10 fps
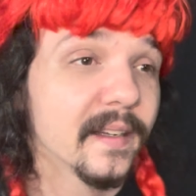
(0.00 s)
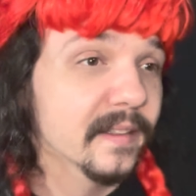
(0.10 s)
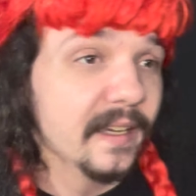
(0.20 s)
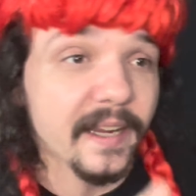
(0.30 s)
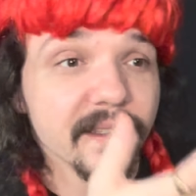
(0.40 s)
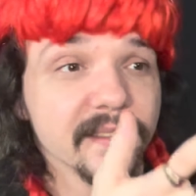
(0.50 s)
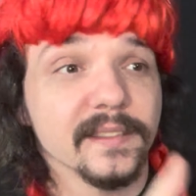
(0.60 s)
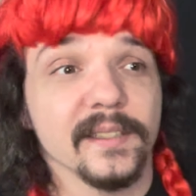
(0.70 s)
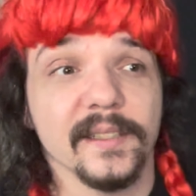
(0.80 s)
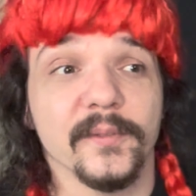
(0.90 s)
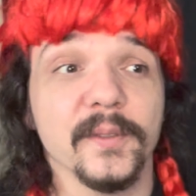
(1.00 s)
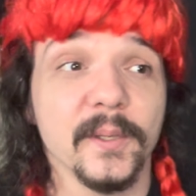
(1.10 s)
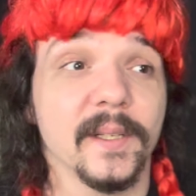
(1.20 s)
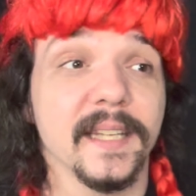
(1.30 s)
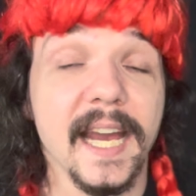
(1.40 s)
Catelyn's on the
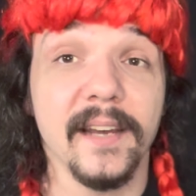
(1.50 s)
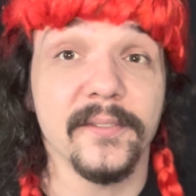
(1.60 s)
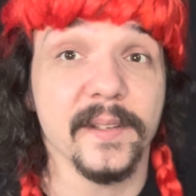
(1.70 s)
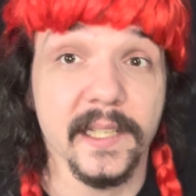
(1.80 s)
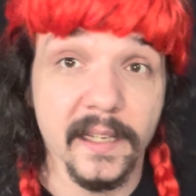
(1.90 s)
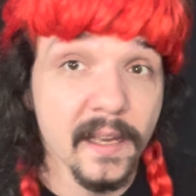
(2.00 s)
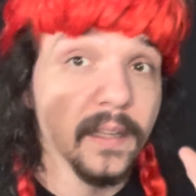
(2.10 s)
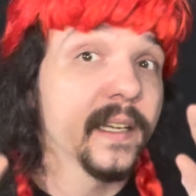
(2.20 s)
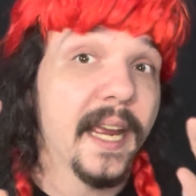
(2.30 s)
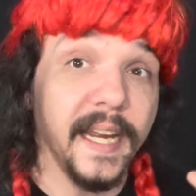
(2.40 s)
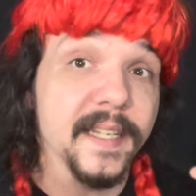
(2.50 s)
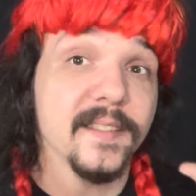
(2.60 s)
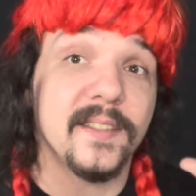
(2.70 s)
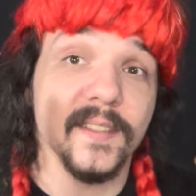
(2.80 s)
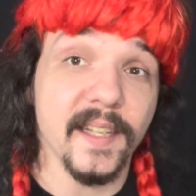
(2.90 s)
floor laughing, hands
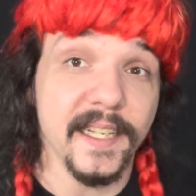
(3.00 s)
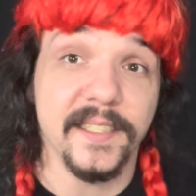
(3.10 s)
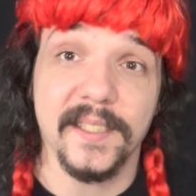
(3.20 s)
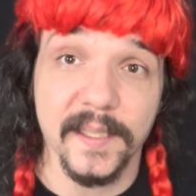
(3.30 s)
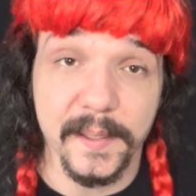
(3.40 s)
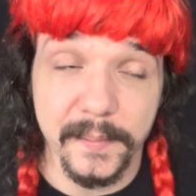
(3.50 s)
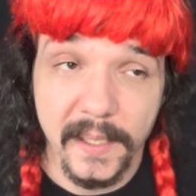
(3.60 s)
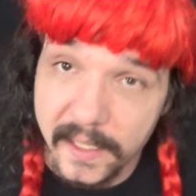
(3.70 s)
sliced up.